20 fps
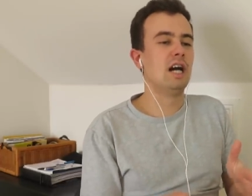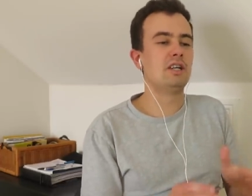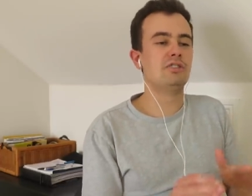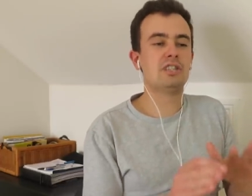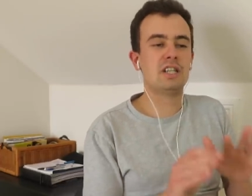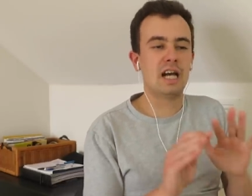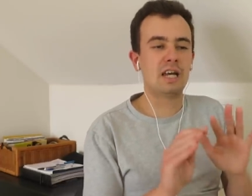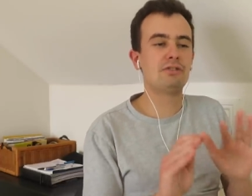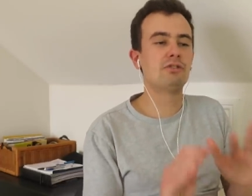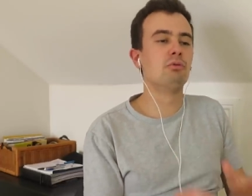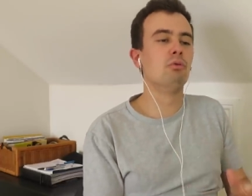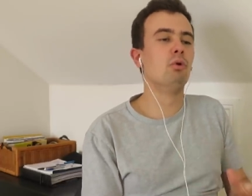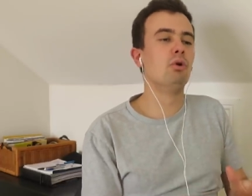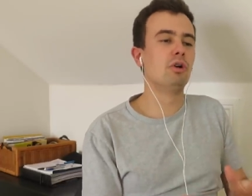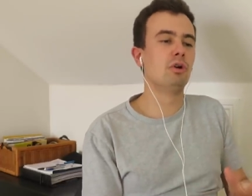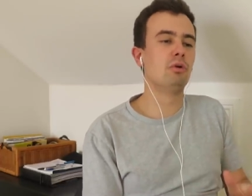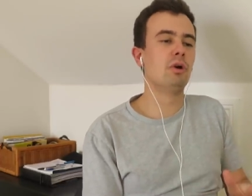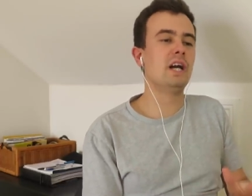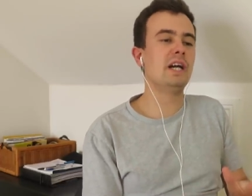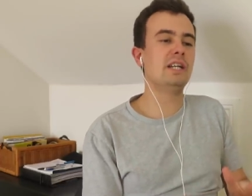and she hasn't
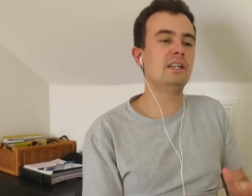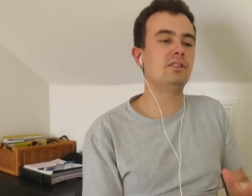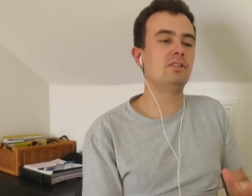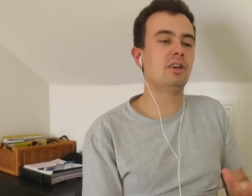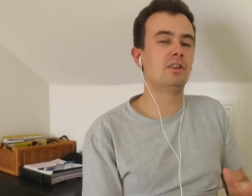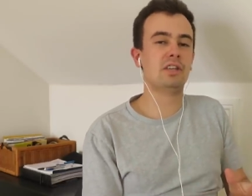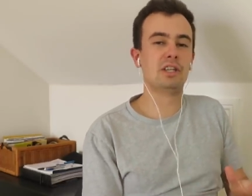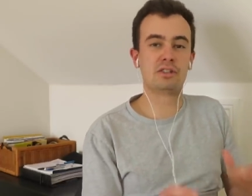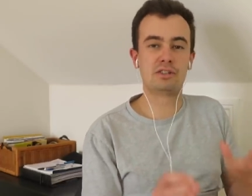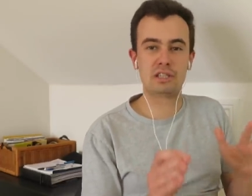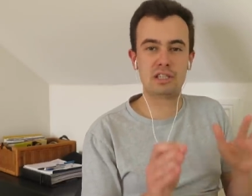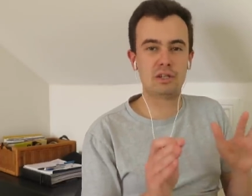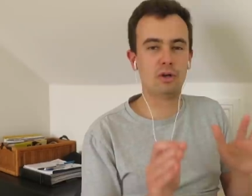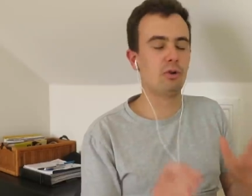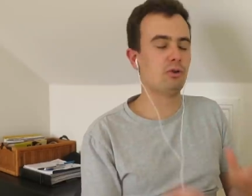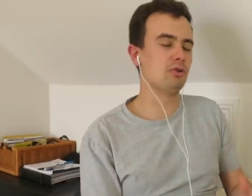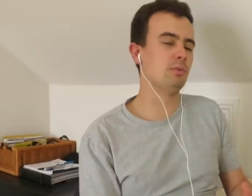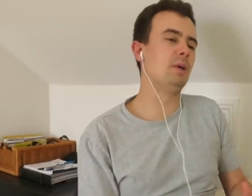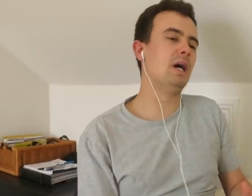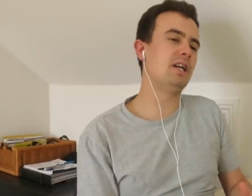won a race. I think she
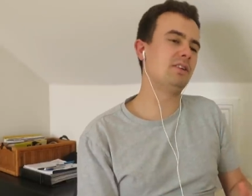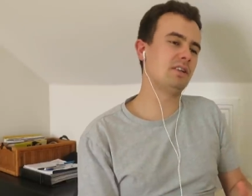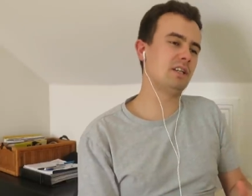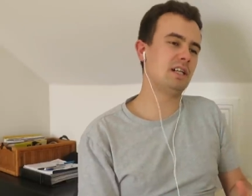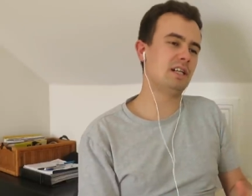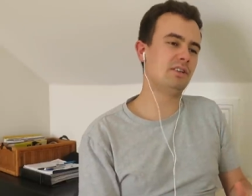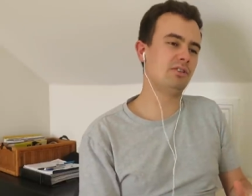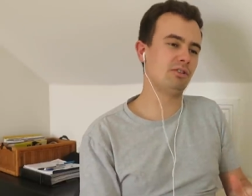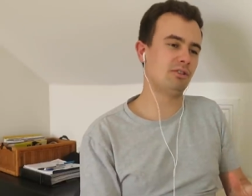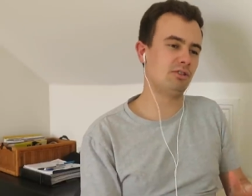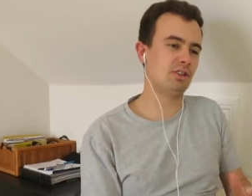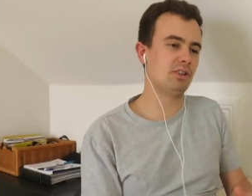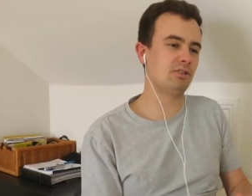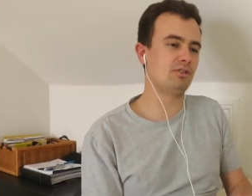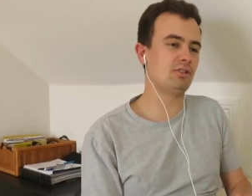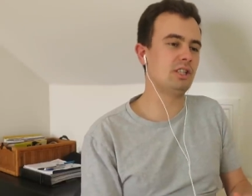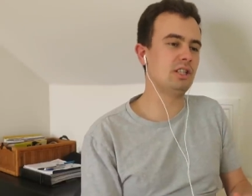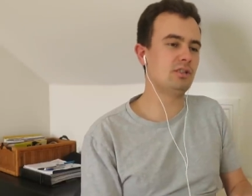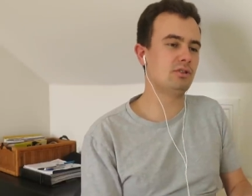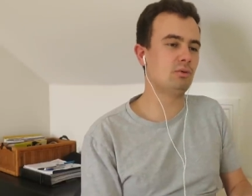automatically is a
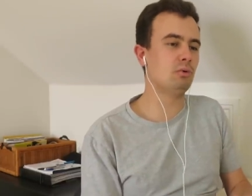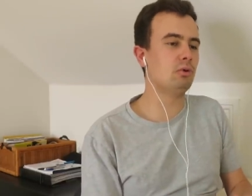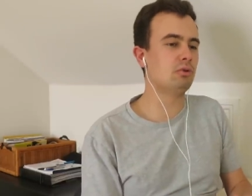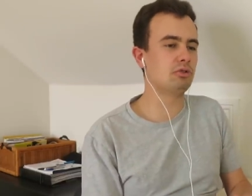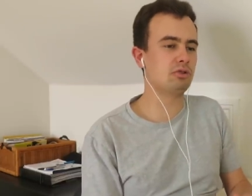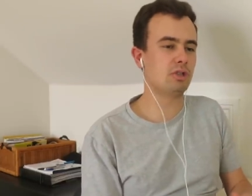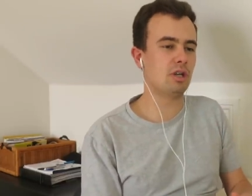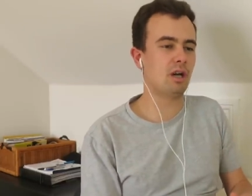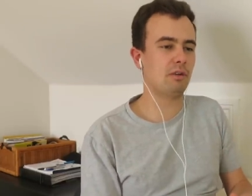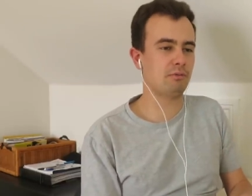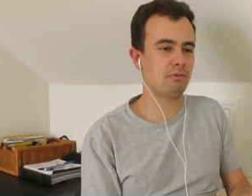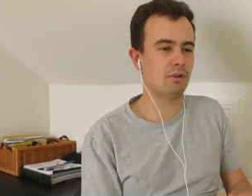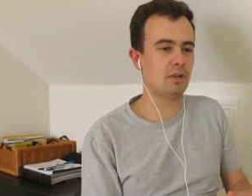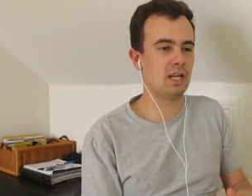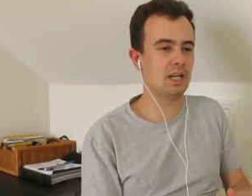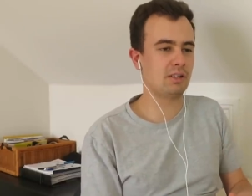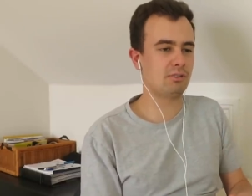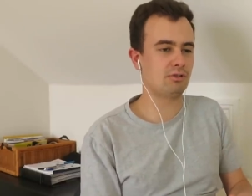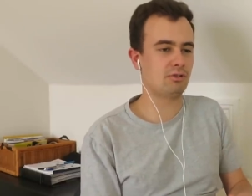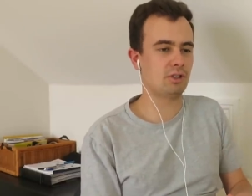16-1 shot for
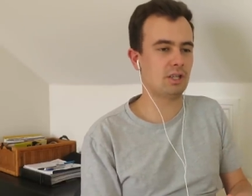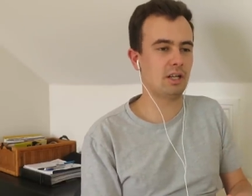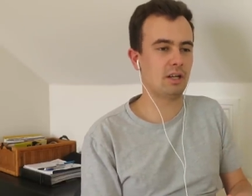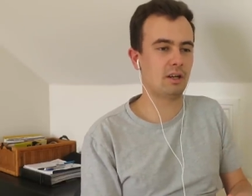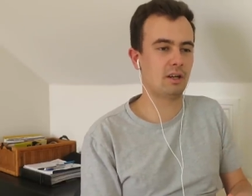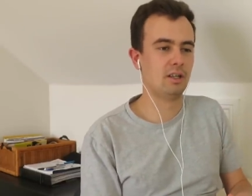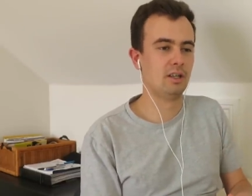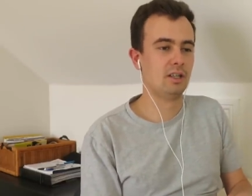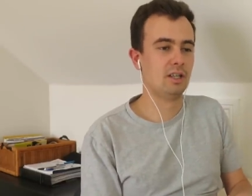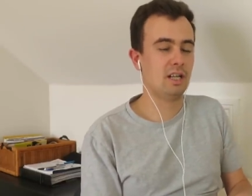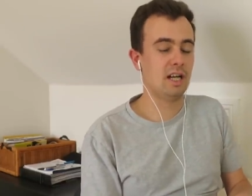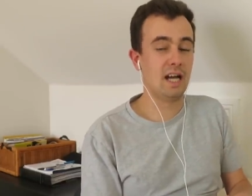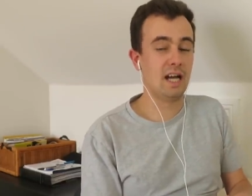next year,